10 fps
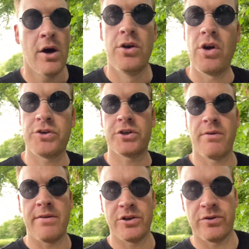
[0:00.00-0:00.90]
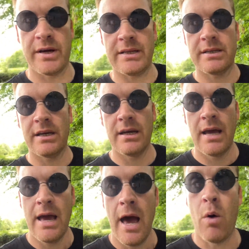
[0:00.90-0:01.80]
not just around the streets,
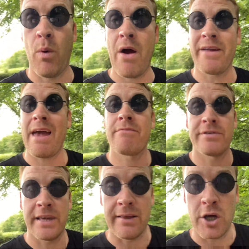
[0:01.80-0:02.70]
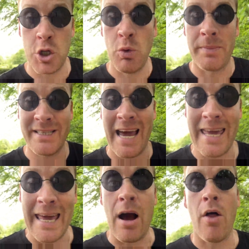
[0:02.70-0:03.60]
and wearing everything that you will be
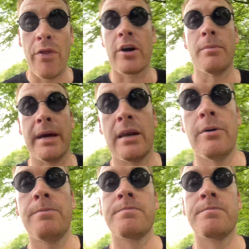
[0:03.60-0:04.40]
taking on the Camino.